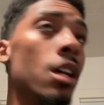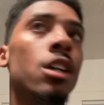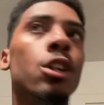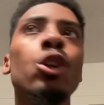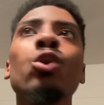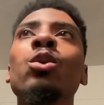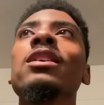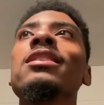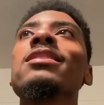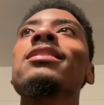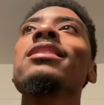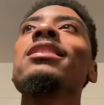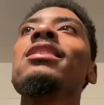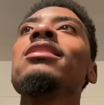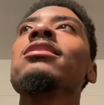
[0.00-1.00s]
You in a
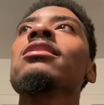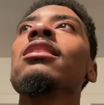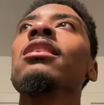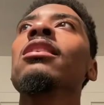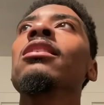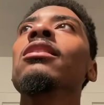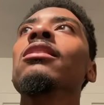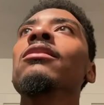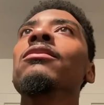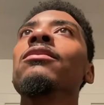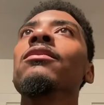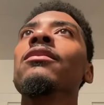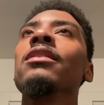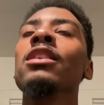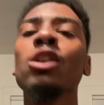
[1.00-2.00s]
season of,
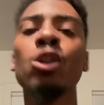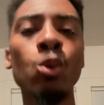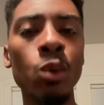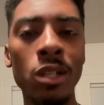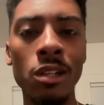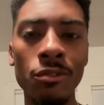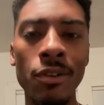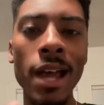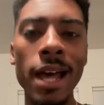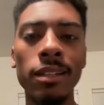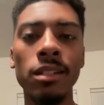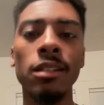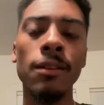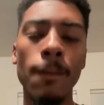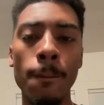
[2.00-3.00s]
you in the valley.